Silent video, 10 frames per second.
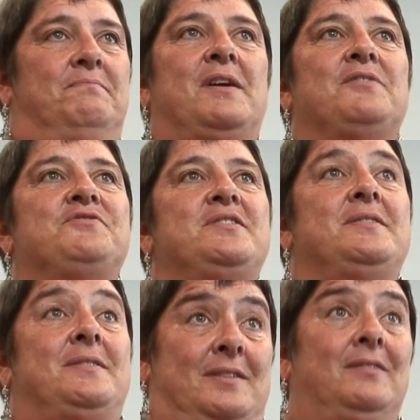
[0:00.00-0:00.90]

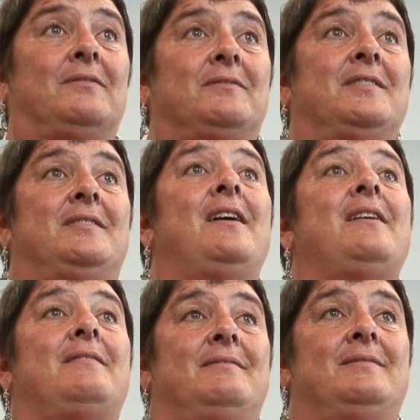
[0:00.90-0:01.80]
countries still
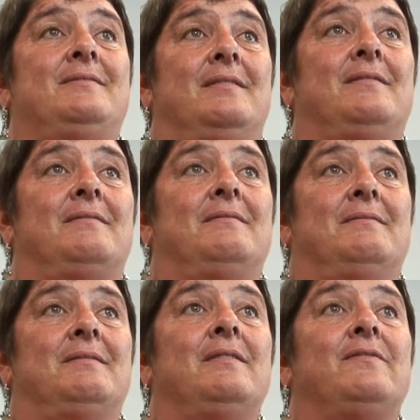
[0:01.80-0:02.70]
today
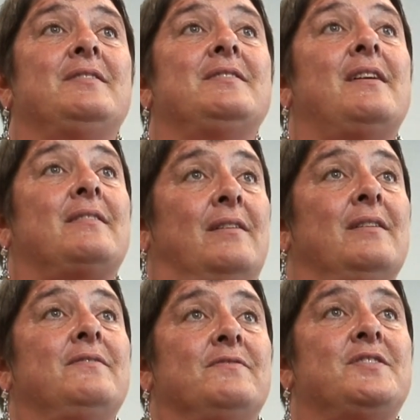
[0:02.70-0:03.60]
live under that
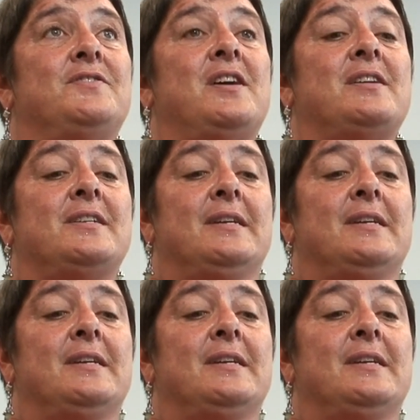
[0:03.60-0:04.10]
kind of restraint.